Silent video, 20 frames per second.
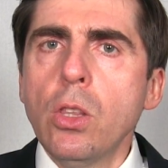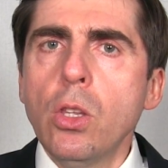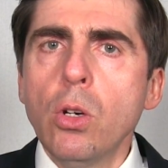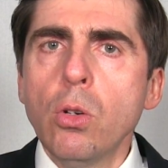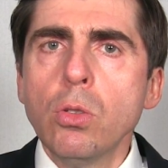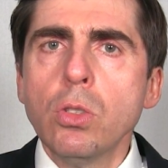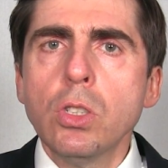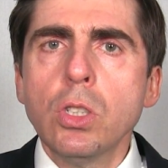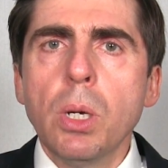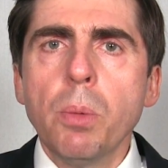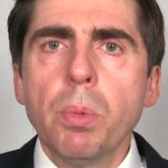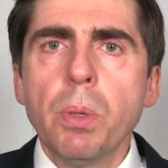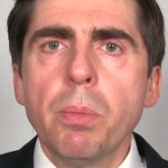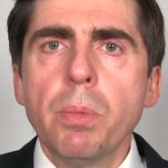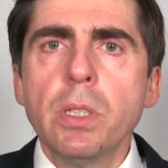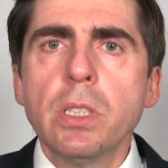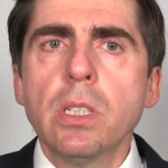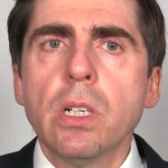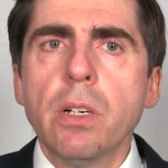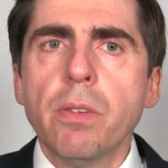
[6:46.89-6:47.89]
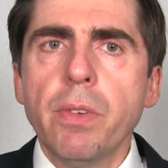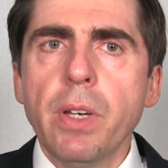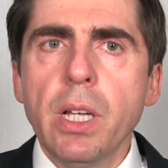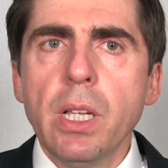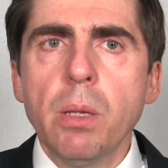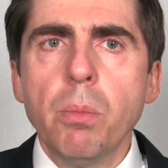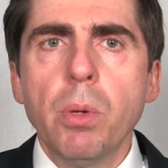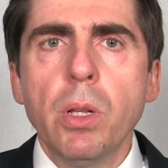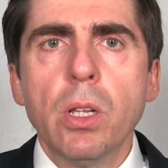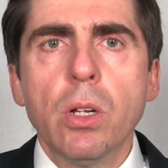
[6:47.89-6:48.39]
Those supplements are
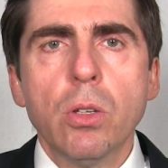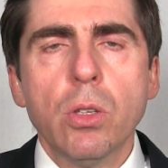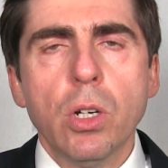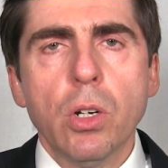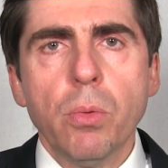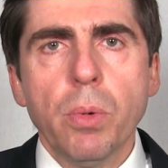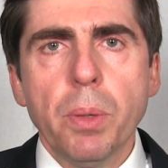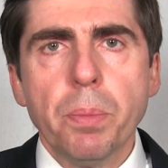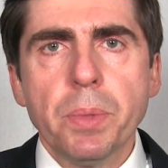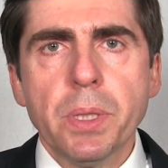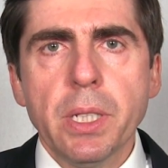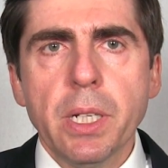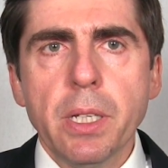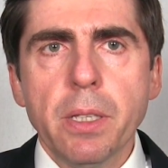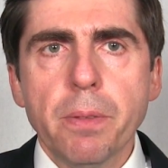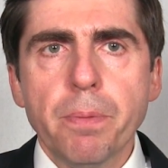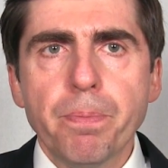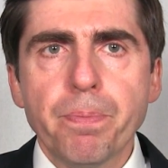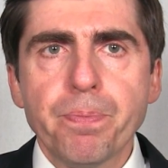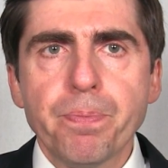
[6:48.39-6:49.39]
available on our website.